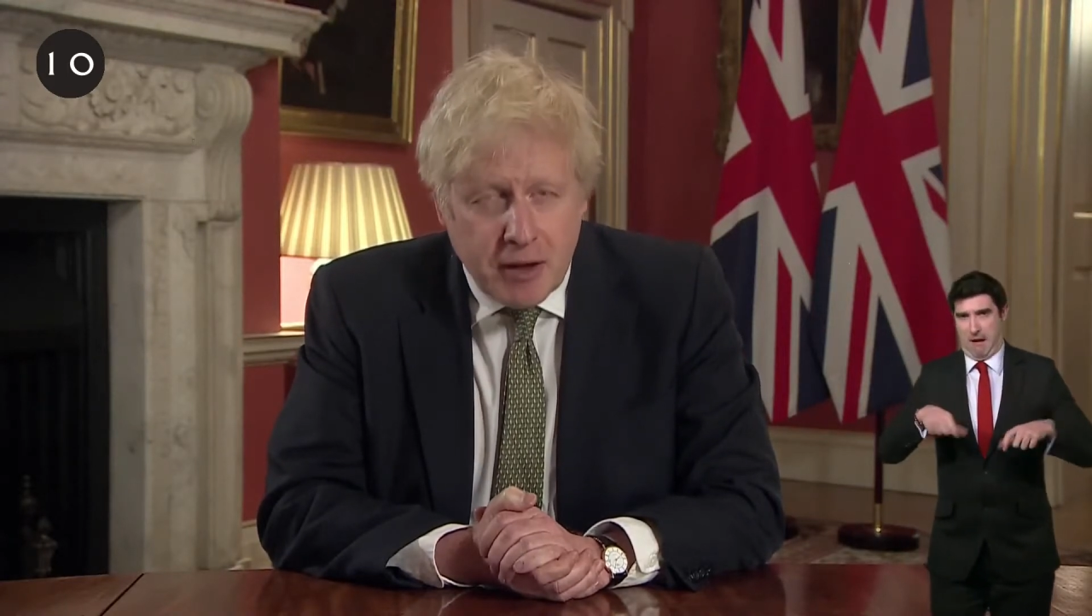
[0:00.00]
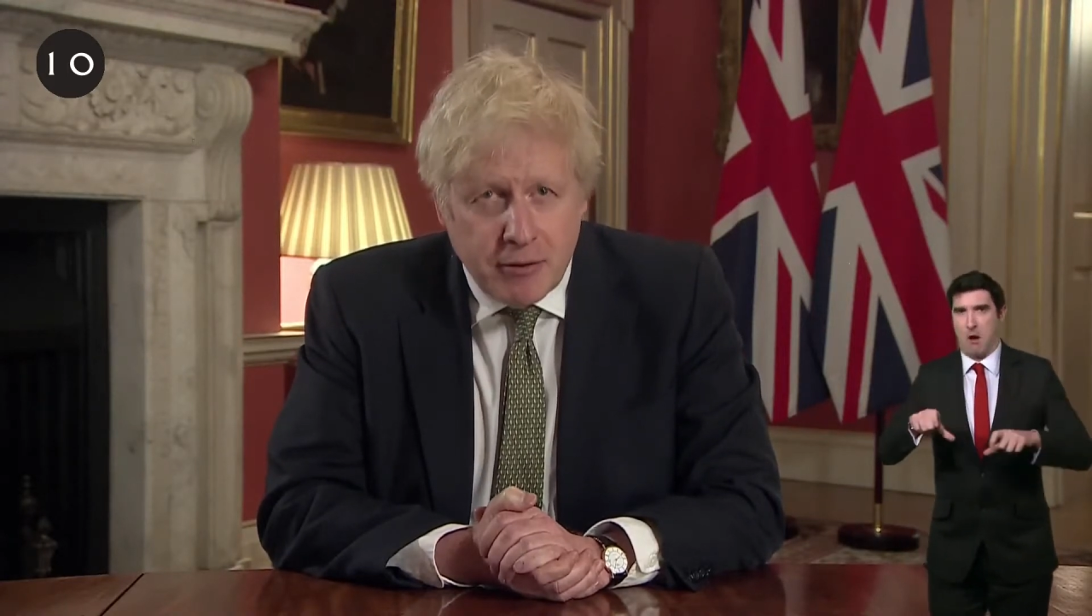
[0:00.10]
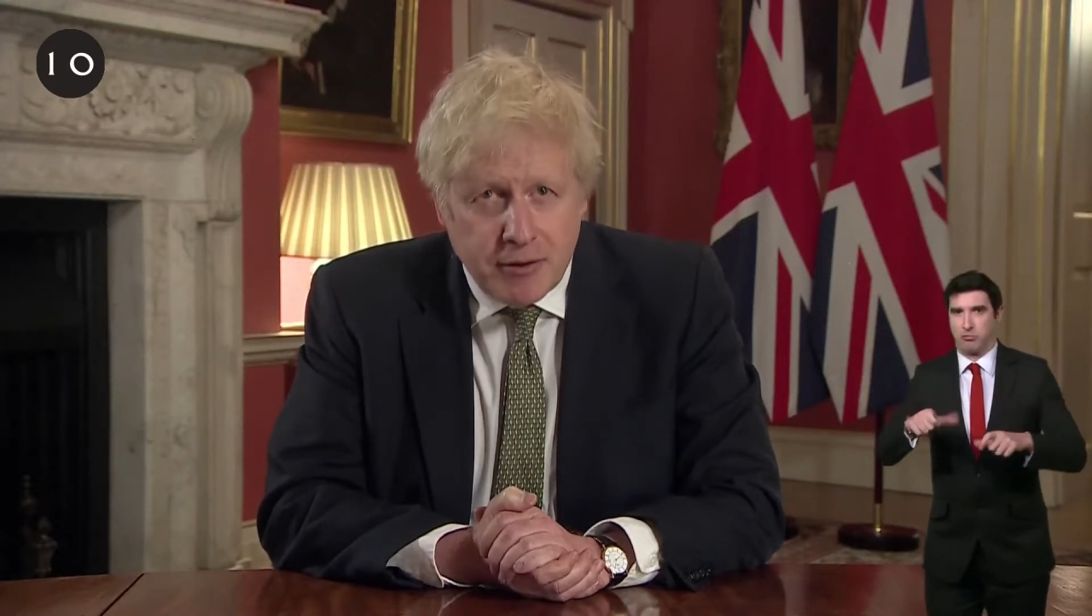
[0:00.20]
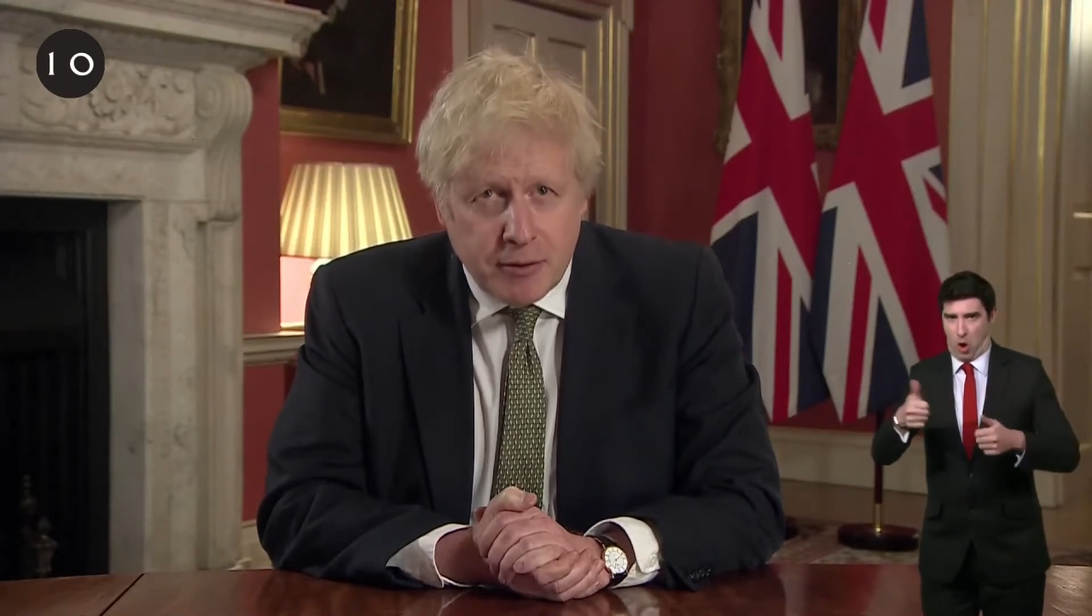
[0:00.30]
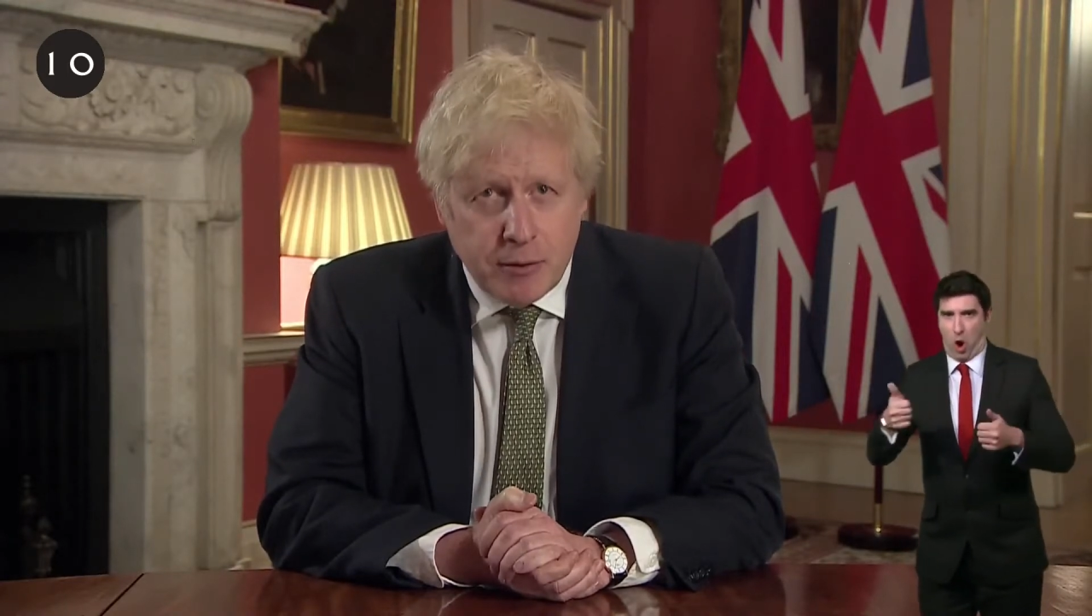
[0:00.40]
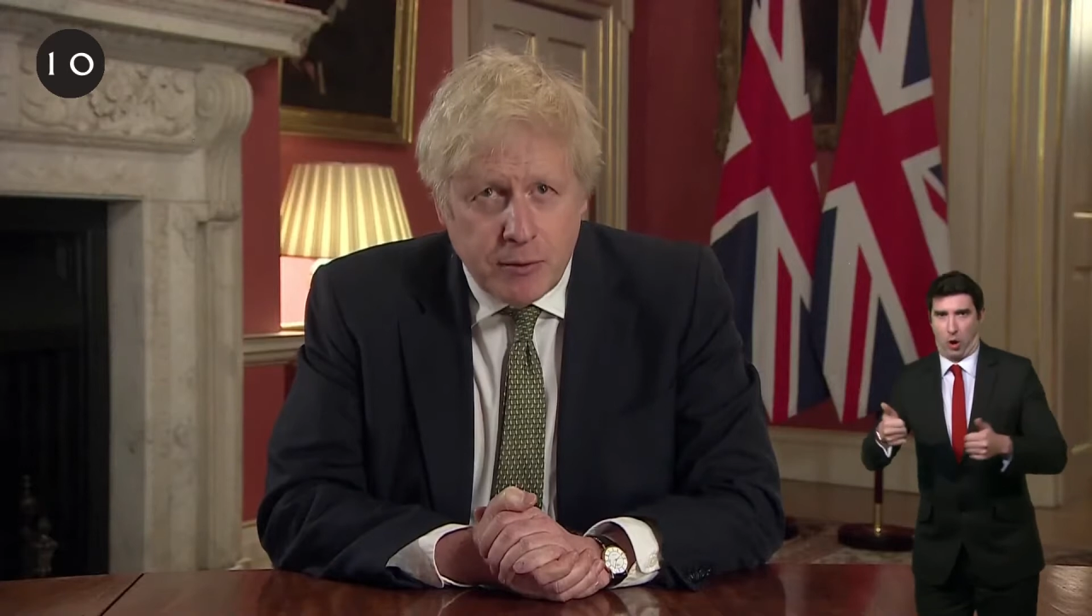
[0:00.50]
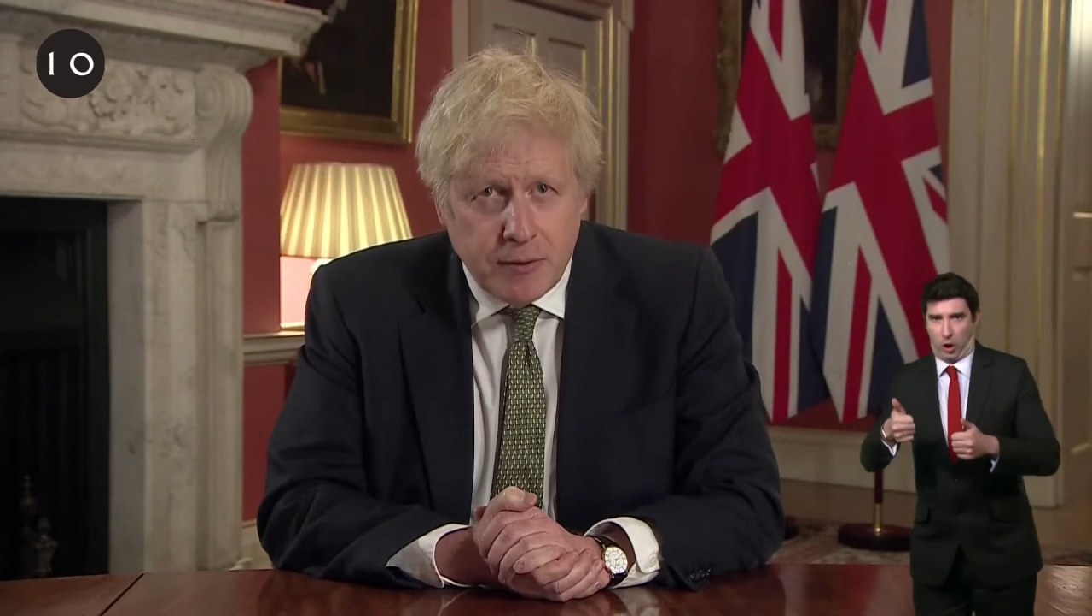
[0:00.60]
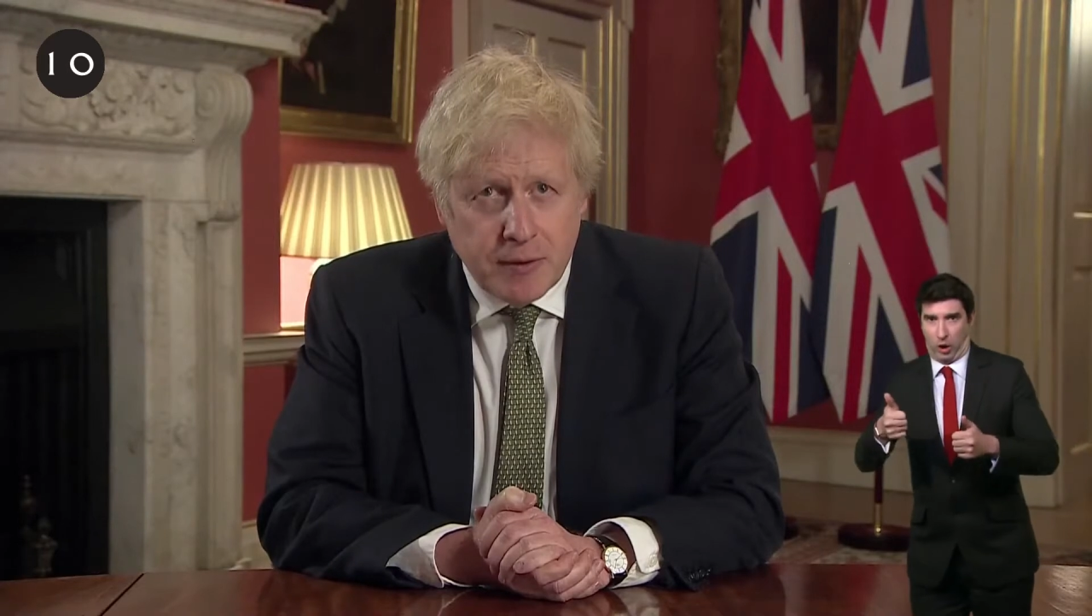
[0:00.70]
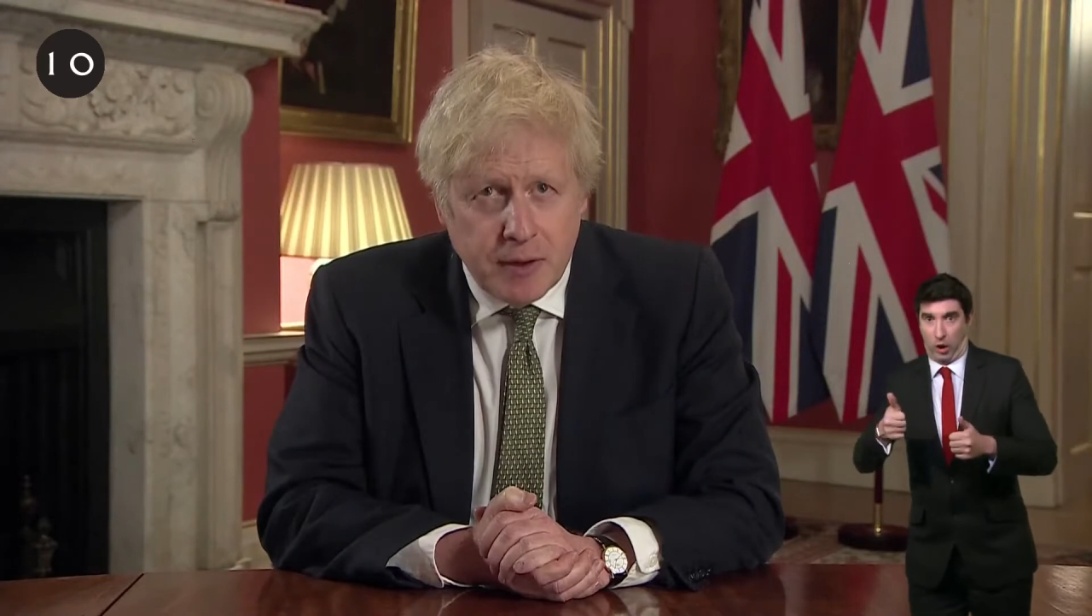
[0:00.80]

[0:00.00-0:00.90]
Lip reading: and colleges